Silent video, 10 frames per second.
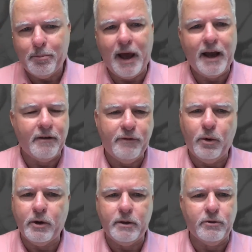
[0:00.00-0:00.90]
back and
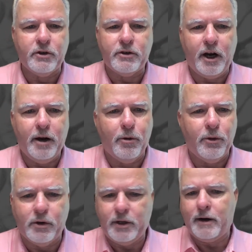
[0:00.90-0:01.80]
forth it was a terrible
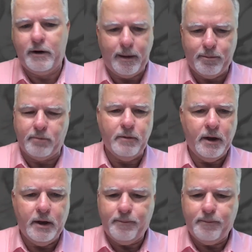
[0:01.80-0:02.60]
noise i grabbed and,